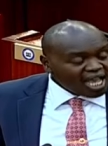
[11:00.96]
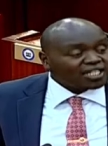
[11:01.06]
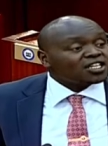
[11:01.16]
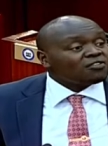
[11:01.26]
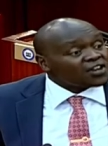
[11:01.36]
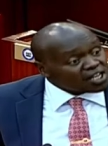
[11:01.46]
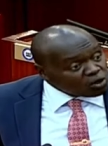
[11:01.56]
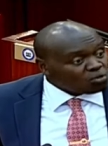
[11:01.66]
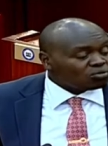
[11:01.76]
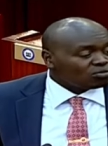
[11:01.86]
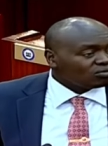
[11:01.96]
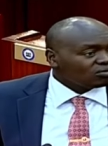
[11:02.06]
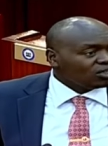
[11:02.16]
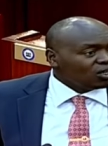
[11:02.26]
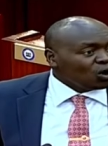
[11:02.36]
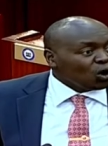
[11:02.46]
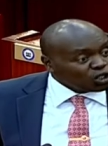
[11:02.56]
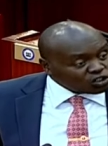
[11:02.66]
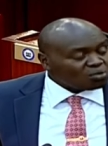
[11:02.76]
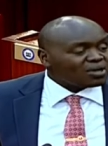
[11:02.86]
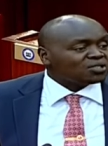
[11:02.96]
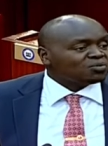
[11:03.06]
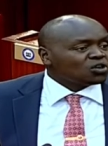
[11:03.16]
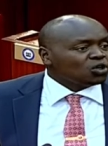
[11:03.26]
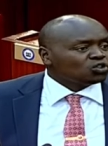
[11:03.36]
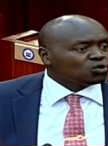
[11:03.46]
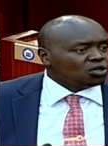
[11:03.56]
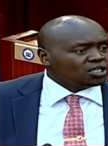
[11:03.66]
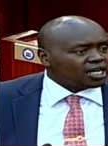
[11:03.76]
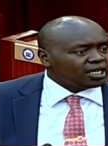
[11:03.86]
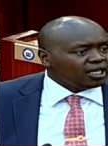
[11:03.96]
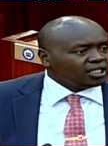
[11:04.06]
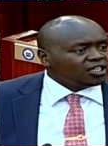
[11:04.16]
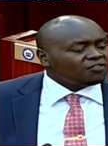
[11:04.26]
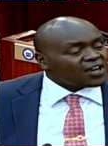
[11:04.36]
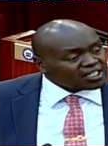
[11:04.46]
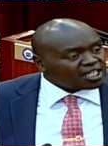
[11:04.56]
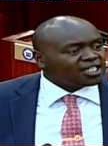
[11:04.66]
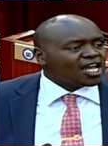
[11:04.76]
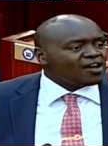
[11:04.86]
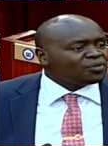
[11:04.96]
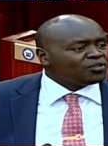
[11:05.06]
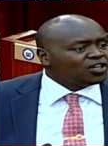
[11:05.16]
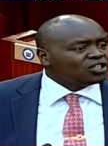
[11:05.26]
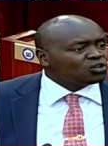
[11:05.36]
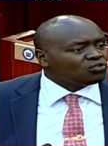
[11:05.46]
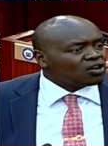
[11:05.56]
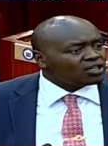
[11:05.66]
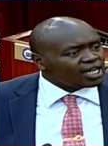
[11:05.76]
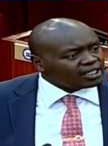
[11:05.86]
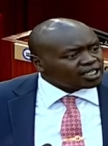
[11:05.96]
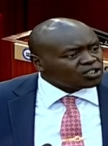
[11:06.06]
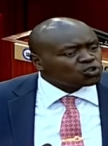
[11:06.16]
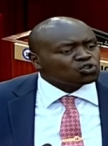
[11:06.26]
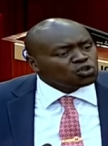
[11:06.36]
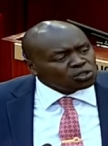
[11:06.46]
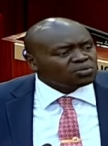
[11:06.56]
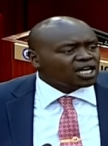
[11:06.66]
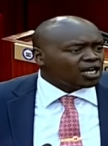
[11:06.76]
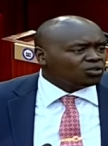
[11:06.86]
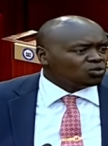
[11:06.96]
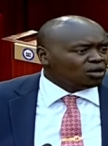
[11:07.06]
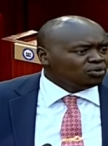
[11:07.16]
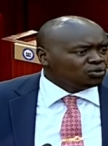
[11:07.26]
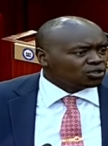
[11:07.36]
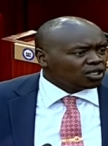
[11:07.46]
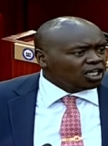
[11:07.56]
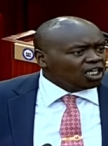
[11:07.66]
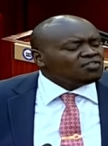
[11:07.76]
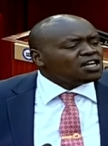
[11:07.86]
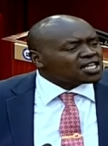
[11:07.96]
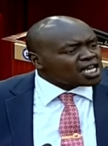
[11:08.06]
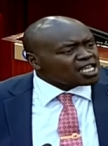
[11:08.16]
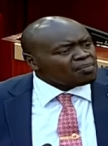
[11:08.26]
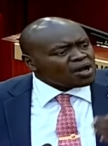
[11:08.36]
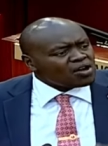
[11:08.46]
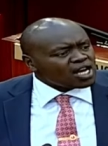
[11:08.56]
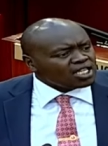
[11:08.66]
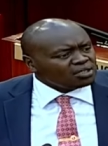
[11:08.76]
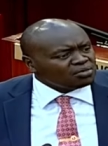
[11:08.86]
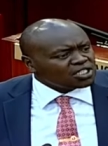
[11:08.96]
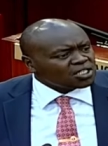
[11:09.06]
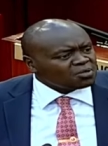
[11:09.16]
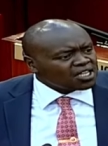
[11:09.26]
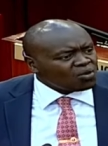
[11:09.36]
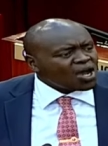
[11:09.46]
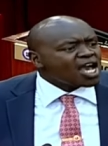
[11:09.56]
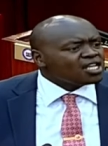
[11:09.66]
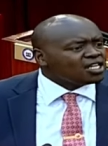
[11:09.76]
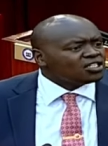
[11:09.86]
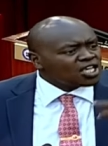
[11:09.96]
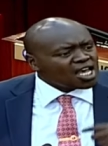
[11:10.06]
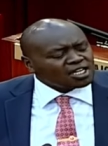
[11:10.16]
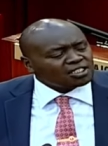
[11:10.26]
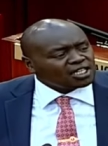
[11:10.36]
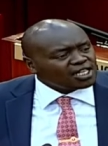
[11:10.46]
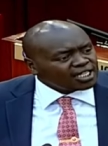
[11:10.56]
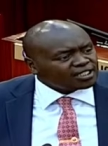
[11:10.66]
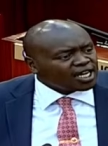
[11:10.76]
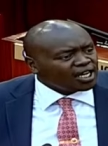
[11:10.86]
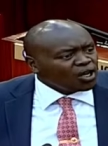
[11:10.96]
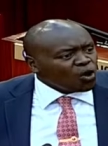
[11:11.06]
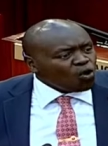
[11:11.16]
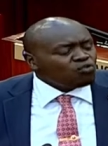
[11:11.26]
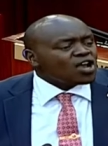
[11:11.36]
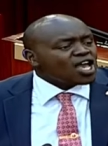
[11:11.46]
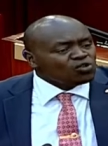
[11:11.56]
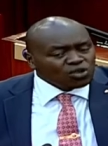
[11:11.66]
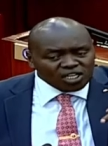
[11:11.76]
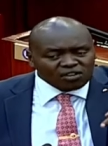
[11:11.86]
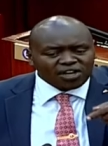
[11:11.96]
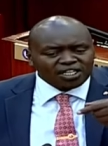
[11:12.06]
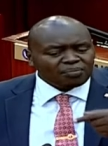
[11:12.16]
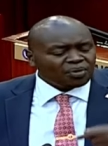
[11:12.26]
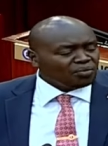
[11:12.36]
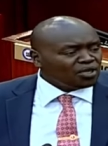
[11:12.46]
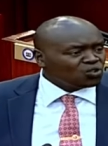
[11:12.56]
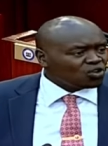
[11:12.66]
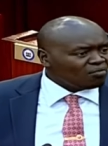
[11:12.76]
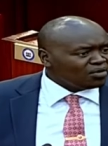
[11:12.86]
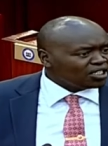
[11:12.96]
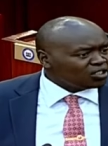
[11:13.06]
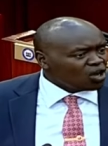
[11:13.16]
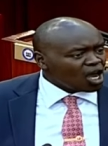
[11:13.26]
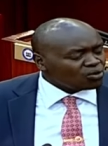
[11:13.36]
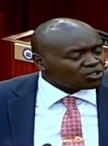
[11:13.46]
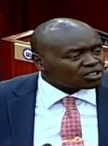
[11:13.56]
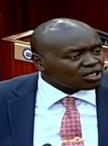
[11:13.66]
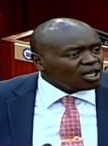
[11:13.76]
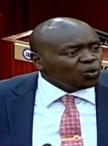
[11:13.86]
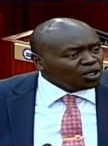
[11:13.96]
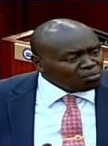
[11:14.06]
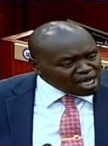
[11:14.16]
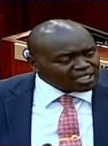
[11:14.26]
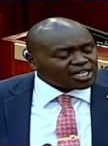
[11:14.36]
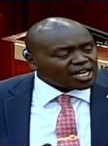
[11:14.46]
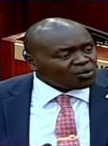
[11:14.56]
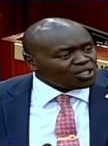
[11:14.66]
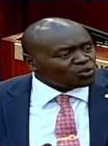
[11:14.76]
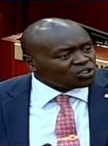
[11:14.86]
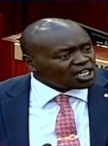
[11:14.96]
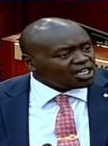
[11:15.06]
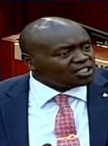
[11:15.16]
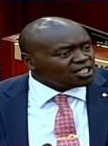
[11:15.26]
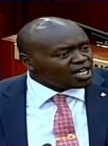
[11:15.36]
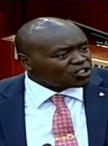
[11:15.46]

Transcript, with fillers: and Safaricom also must be called to order. The fact that they have privilege of our data should not be allowed to abuse. Even Kenya Power and Lighting, Mr. Speaker, why are they sharing the data of where you live and the payments you have made in your houses? We must, and I want to challenge the